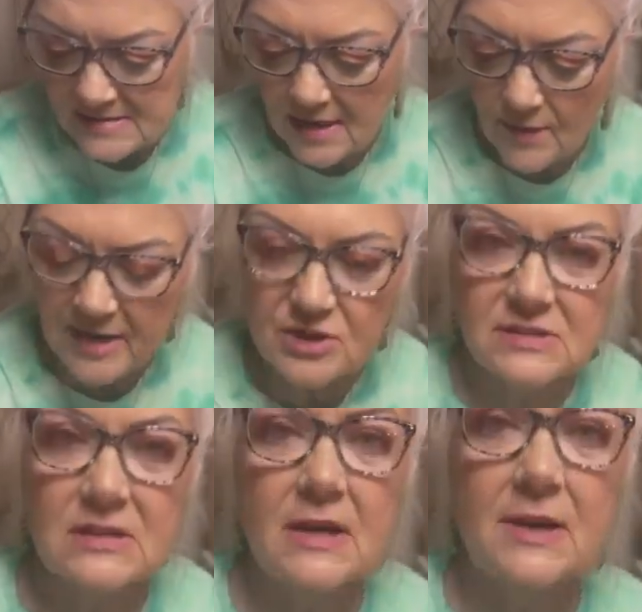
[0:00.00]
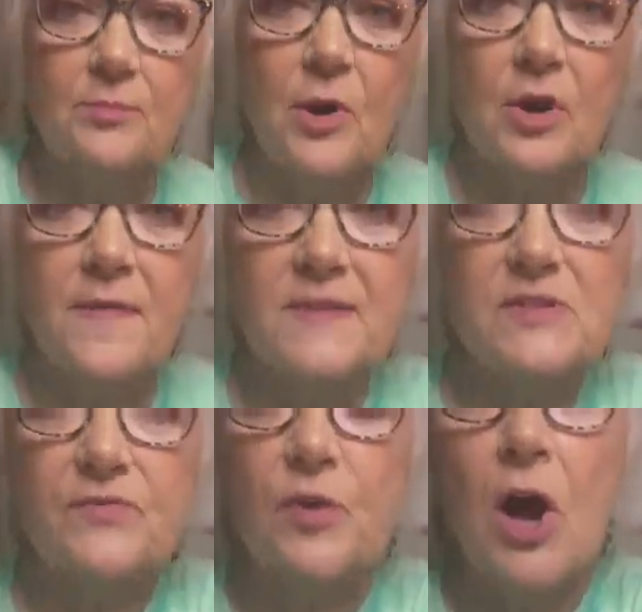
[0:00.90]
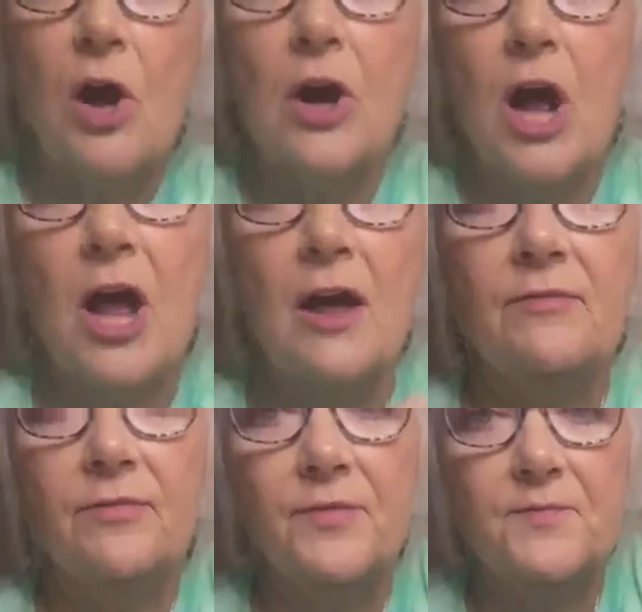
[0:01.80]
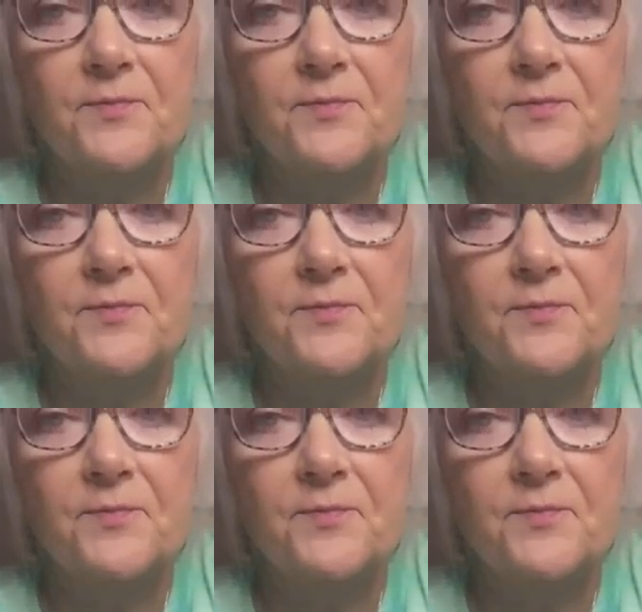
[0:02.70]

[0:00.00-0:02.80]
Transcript: So I just cut part of this frog off.